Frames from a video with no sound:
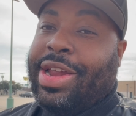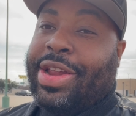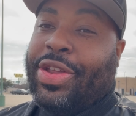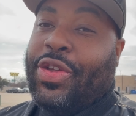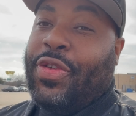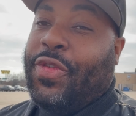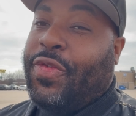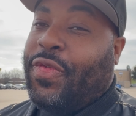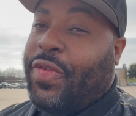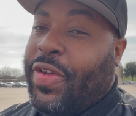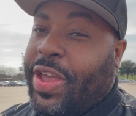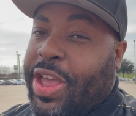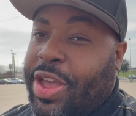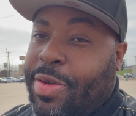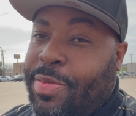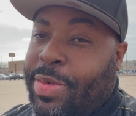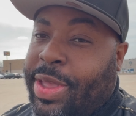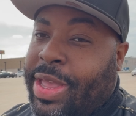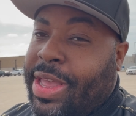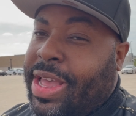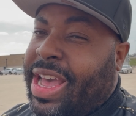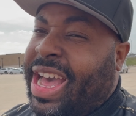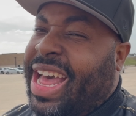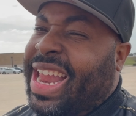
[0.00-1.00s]
You feel
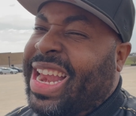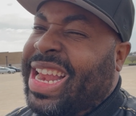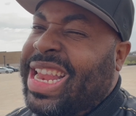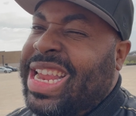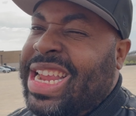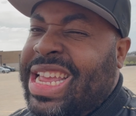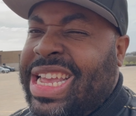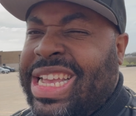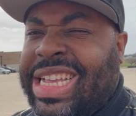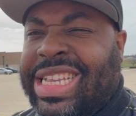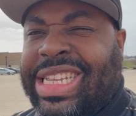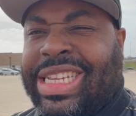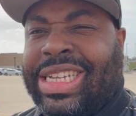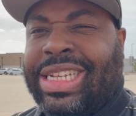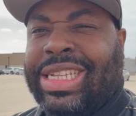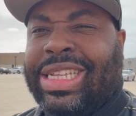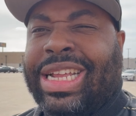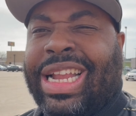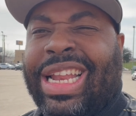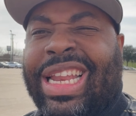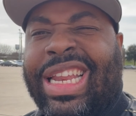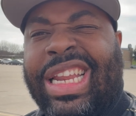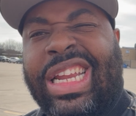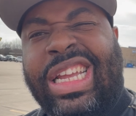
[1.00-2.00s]
me? At least,
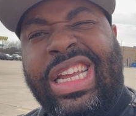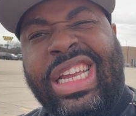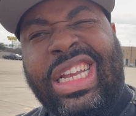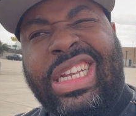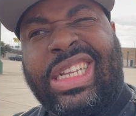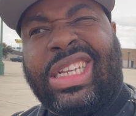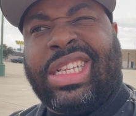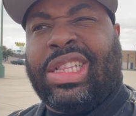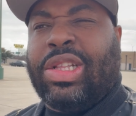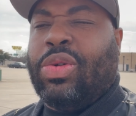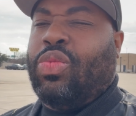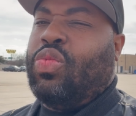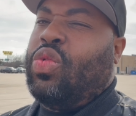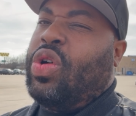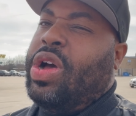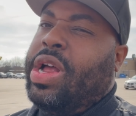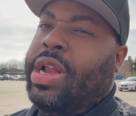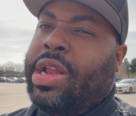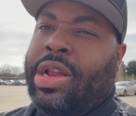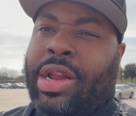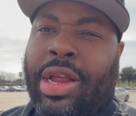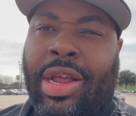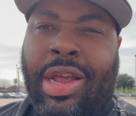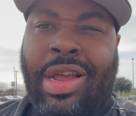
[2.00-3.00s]
the least the
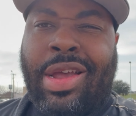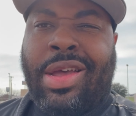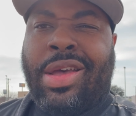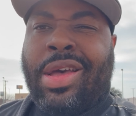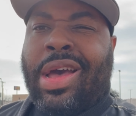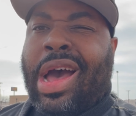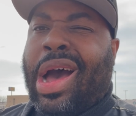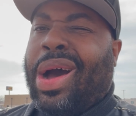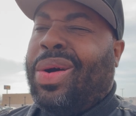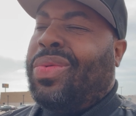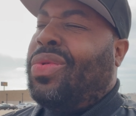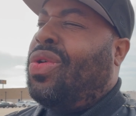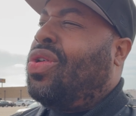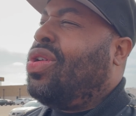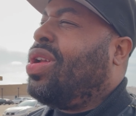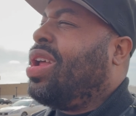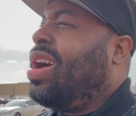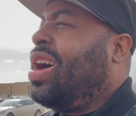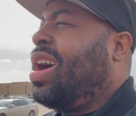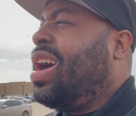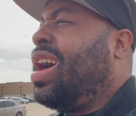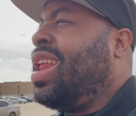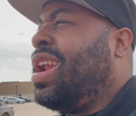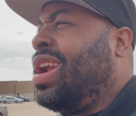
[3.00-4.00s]
one. I want a
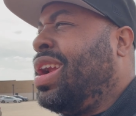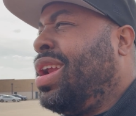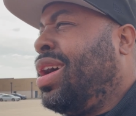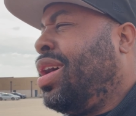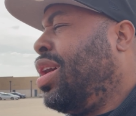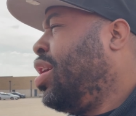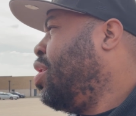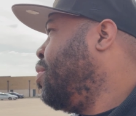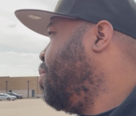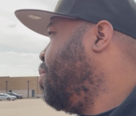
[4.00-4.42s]
hundred of